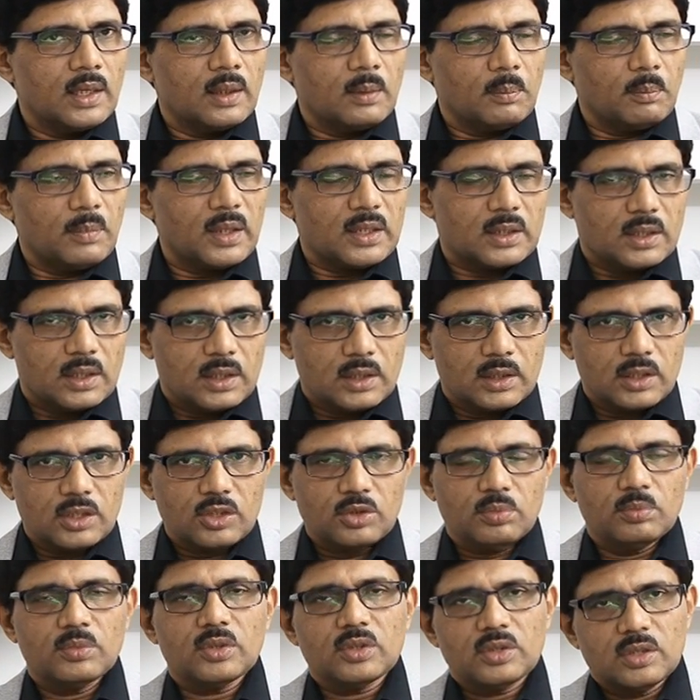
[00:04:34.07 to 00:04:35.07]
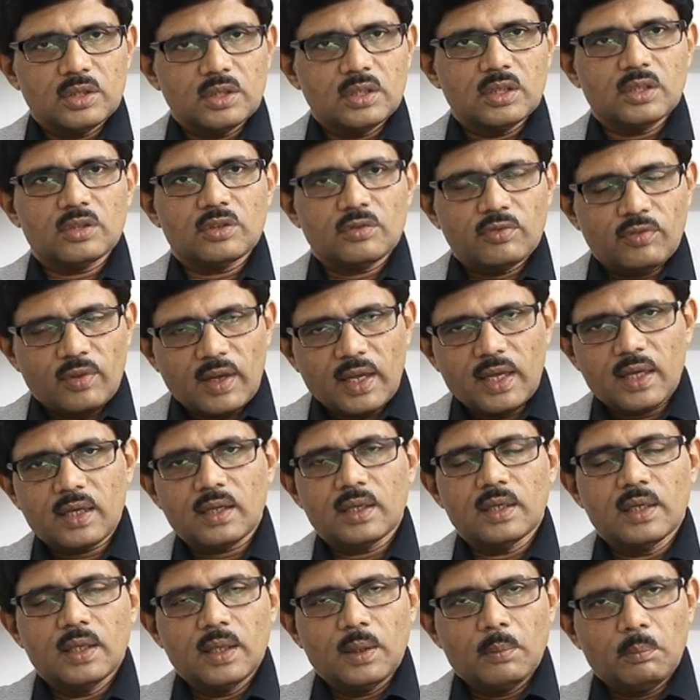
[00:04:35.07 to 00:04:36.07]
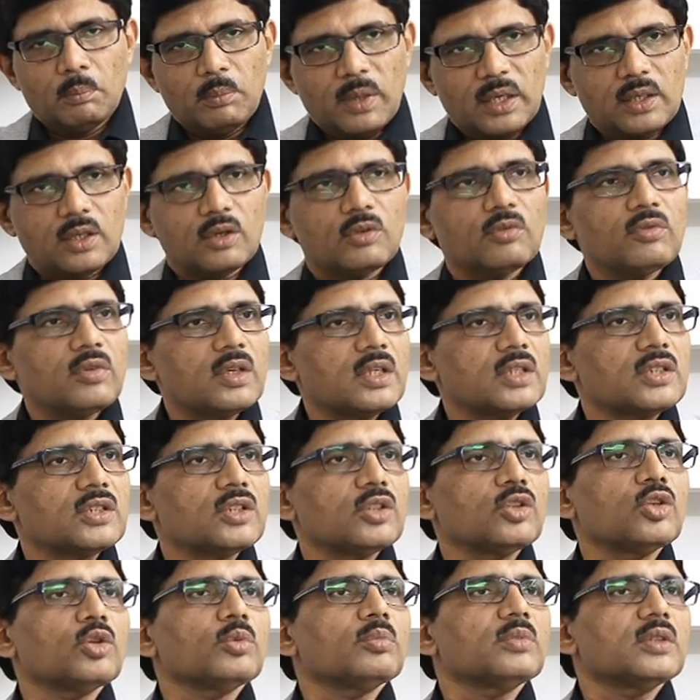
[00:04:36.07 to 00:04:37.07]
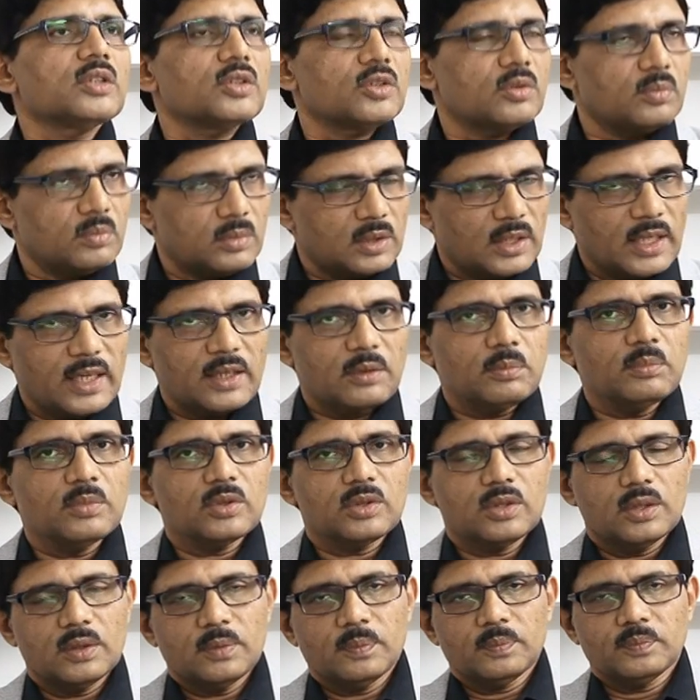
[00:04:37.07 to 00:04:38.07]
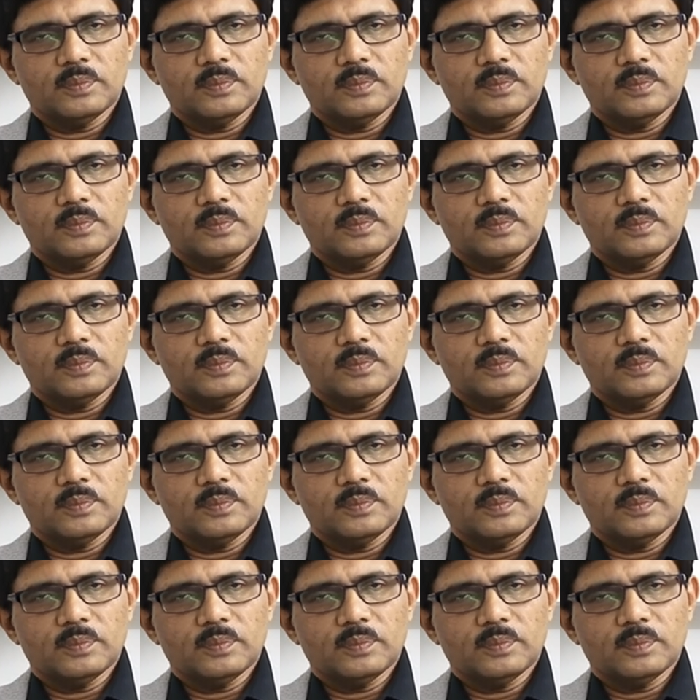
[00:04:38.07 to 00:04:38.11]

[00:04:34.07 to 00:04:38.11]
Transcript: but this machine is far better version of that machine